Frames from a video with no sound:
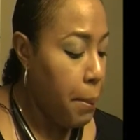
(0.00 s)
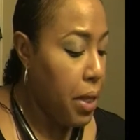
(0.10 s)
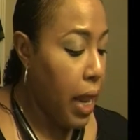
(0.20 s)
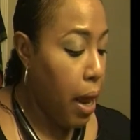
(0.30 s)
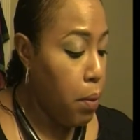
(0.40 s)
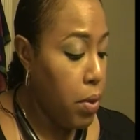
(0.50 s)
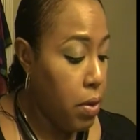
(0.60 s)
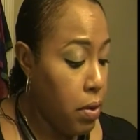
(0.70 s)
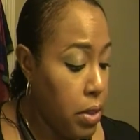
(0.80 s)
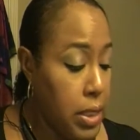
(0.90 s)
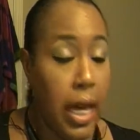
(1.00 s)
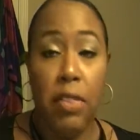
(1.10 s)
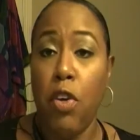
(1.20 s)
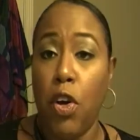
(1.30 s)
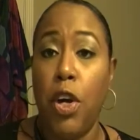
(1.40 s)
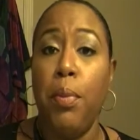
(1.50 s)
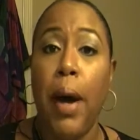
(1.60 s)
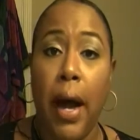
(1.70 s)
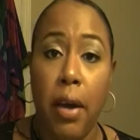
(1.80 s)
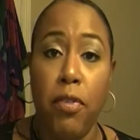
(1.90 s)
but I would say they're a good
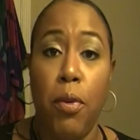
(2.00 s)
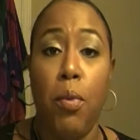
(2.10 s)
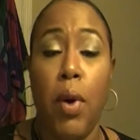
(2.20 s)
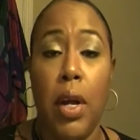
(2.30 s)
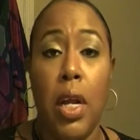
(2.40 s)
buy from